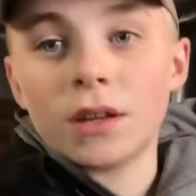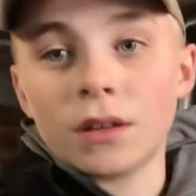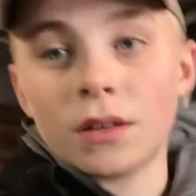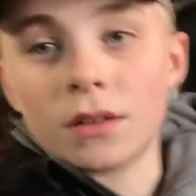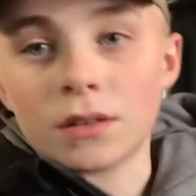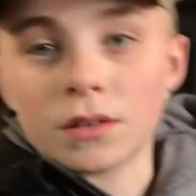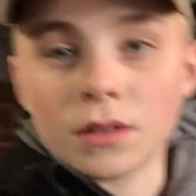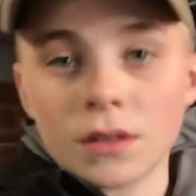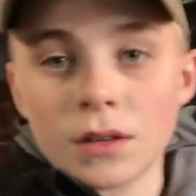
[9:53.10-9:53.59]

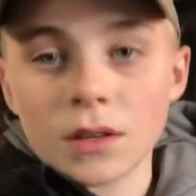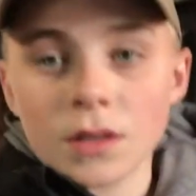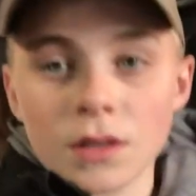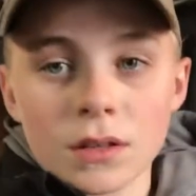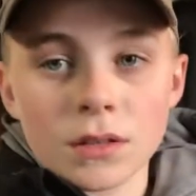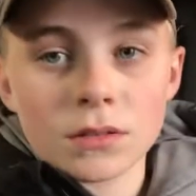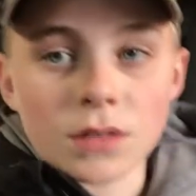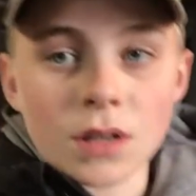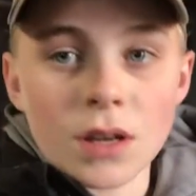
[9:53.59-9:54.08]
and
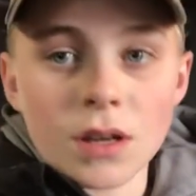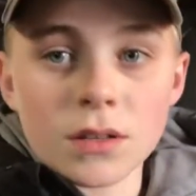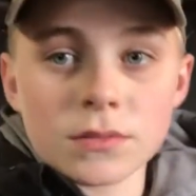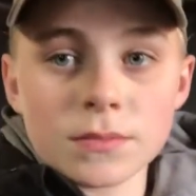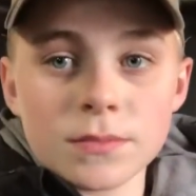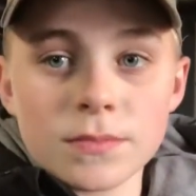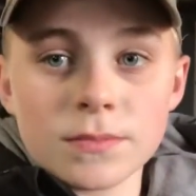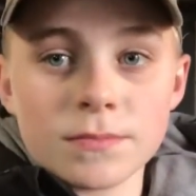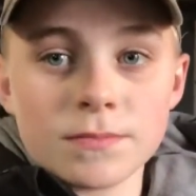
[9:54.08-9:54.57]

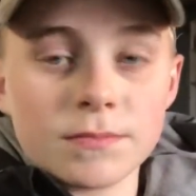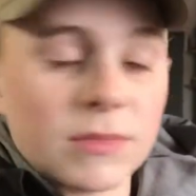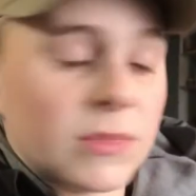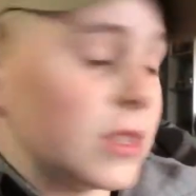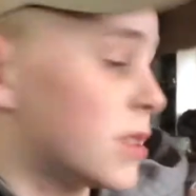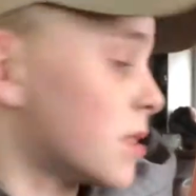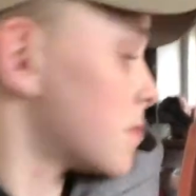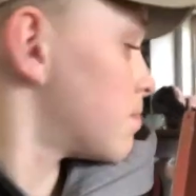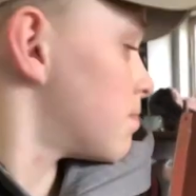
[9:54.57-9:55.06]

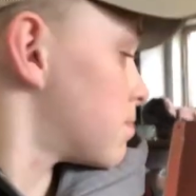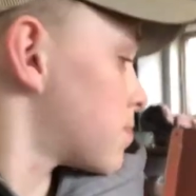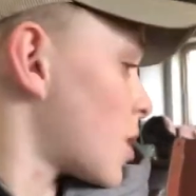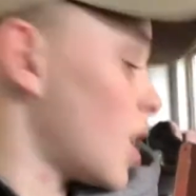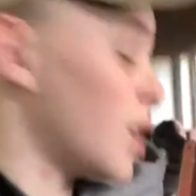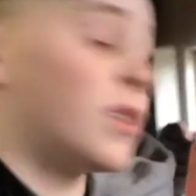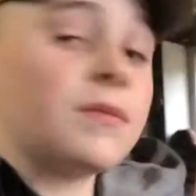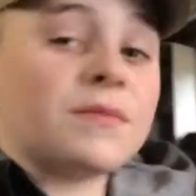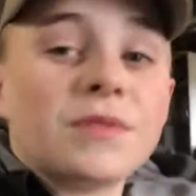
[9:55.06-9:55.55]
it's
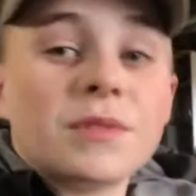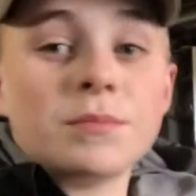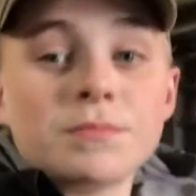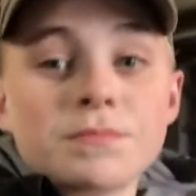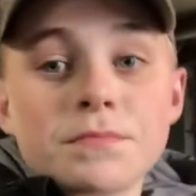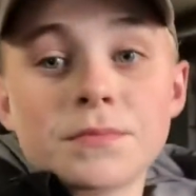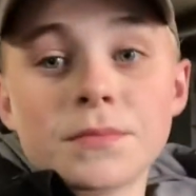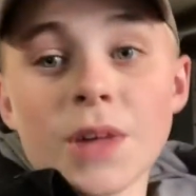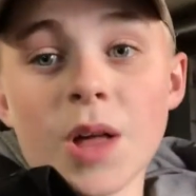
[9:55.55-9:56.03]
kind of
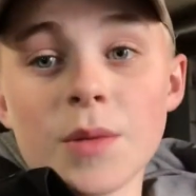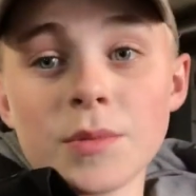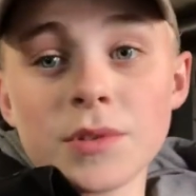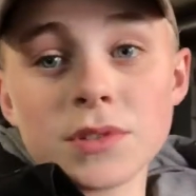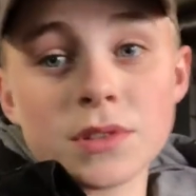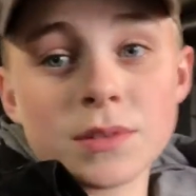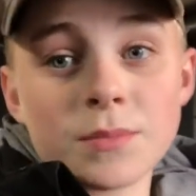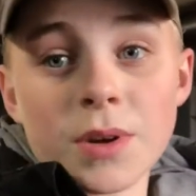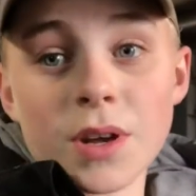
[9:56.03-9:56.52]
almost
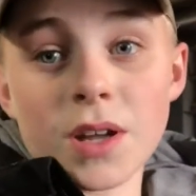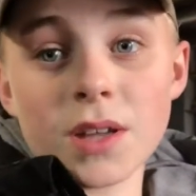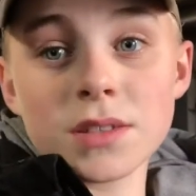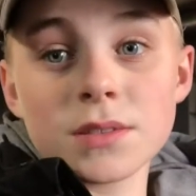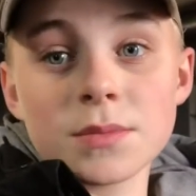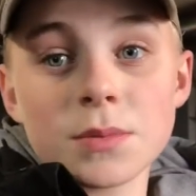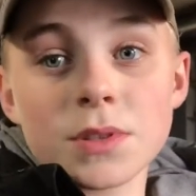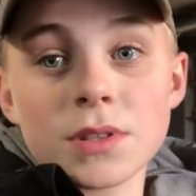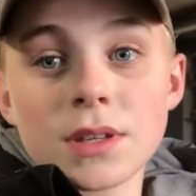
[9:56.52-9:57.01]

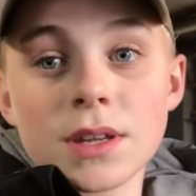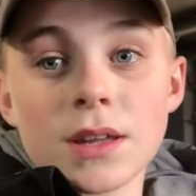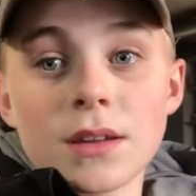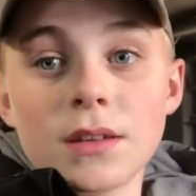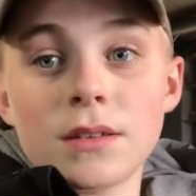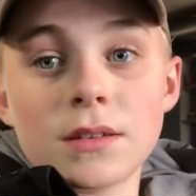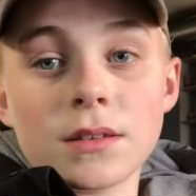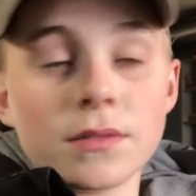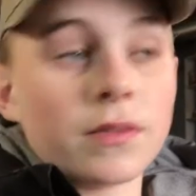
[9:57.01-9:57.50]
impossible to get
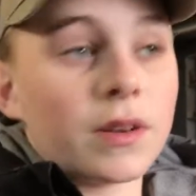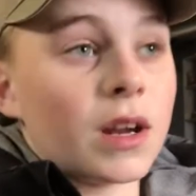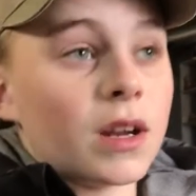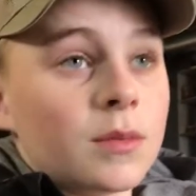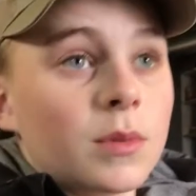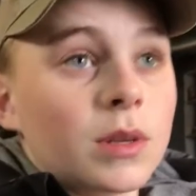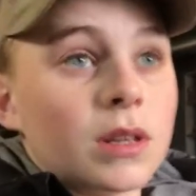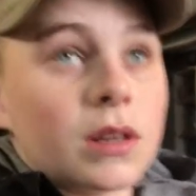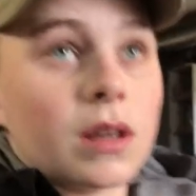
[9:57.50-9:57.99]
into
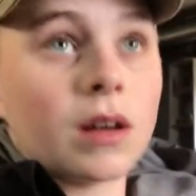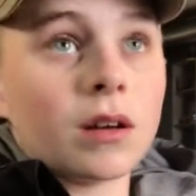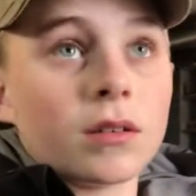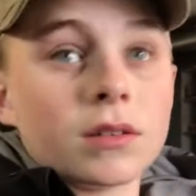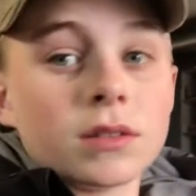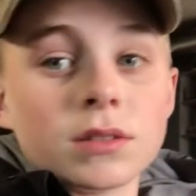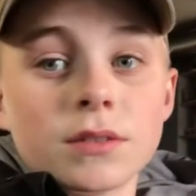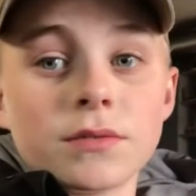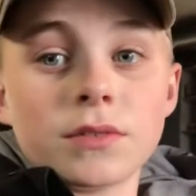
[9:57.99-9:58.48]
farming now
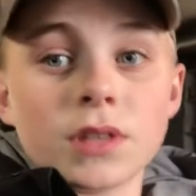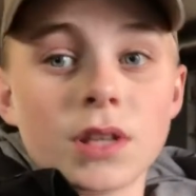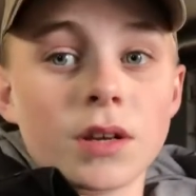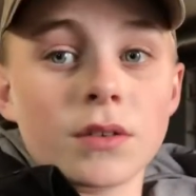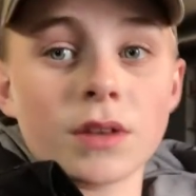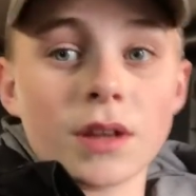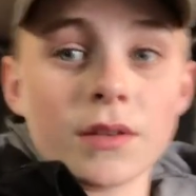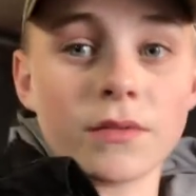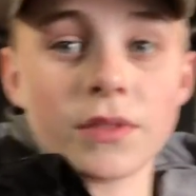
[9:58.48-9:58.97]
because if you don't
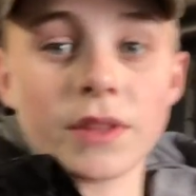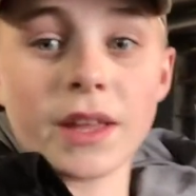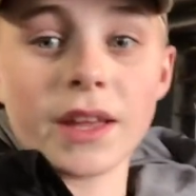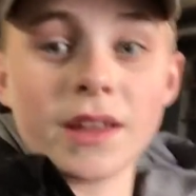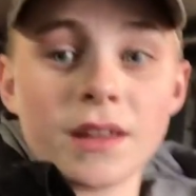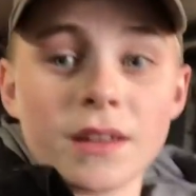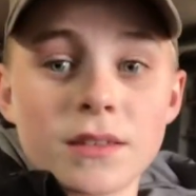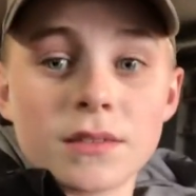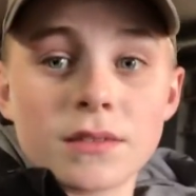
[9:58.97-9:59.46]
have
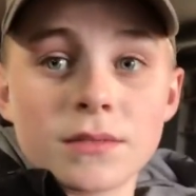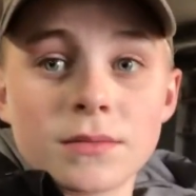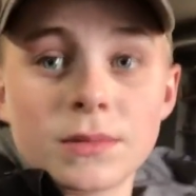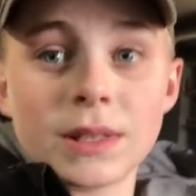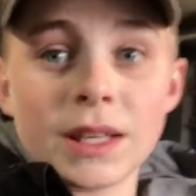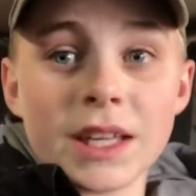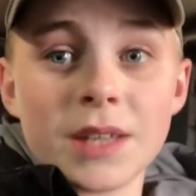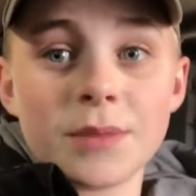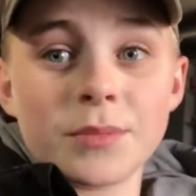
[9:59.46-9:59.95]
land
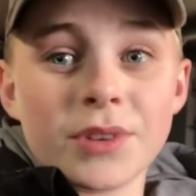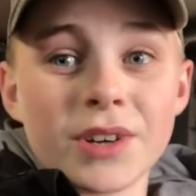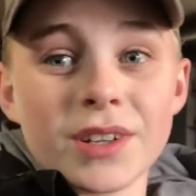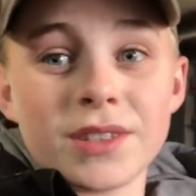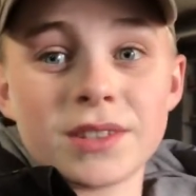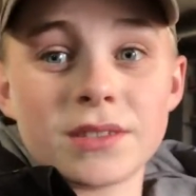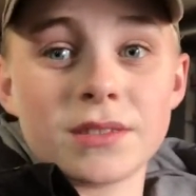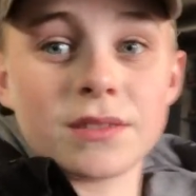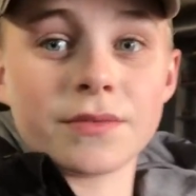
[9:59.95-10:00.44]

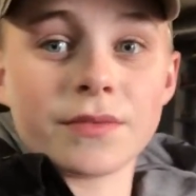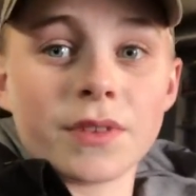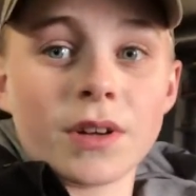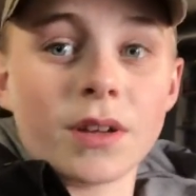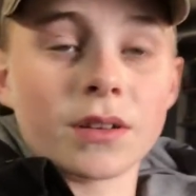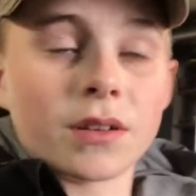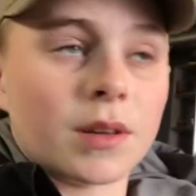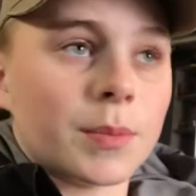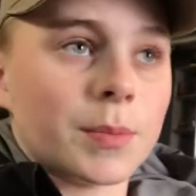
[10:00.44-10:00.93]
prices have
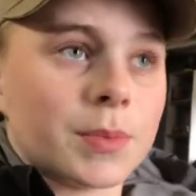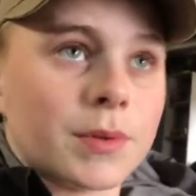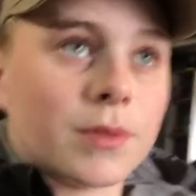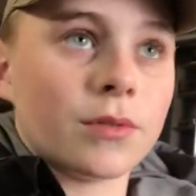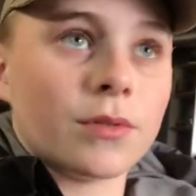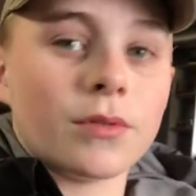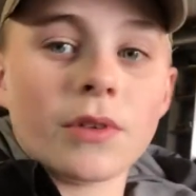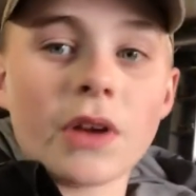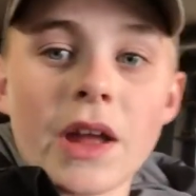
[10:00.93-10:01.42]
gone up
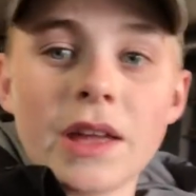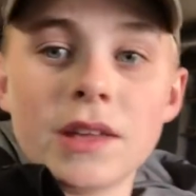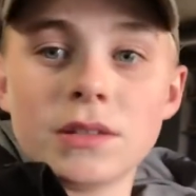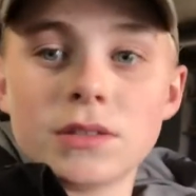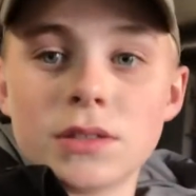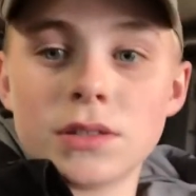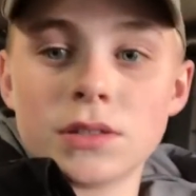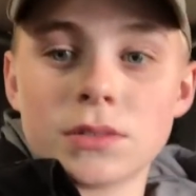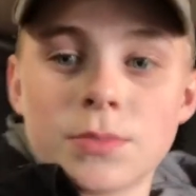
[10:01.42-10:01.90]

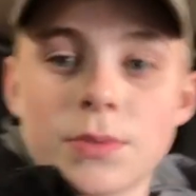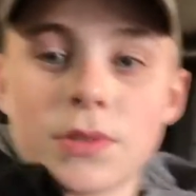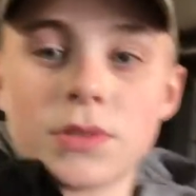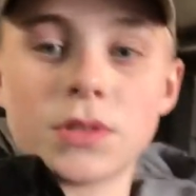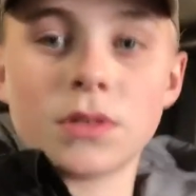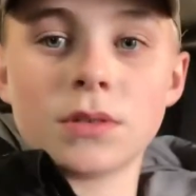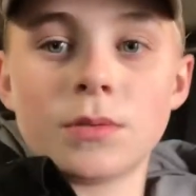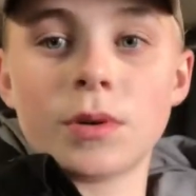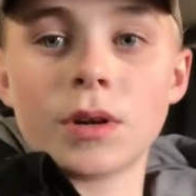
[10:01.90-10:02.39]
crazy,
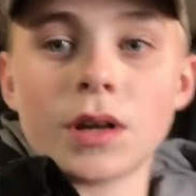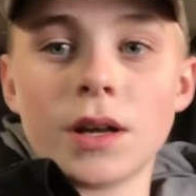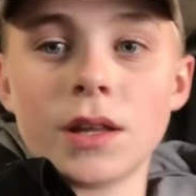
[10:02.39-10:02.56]
especially where I